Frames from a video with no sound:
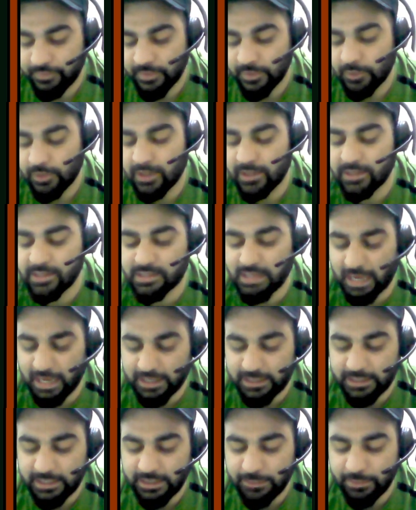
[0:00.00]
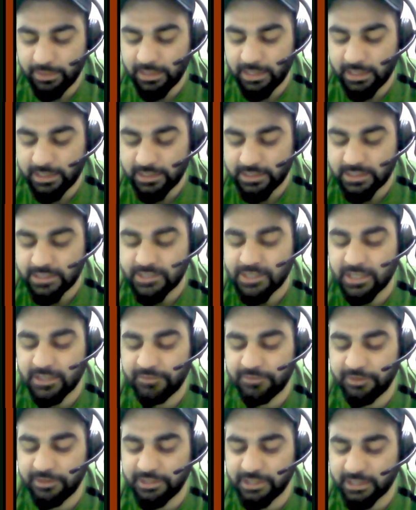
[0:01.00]
Okay, this is ith email and this is jth
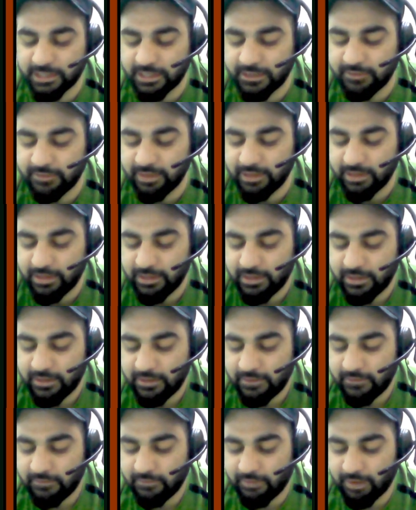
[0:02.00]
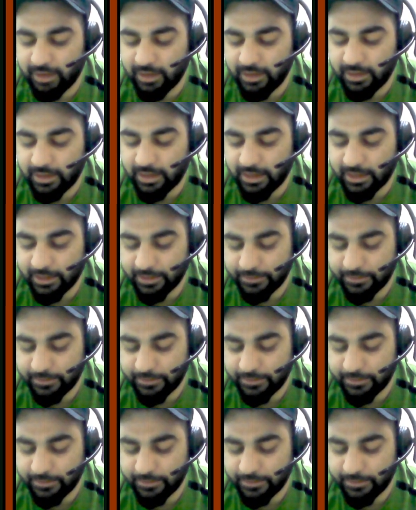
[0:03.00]
feature given yi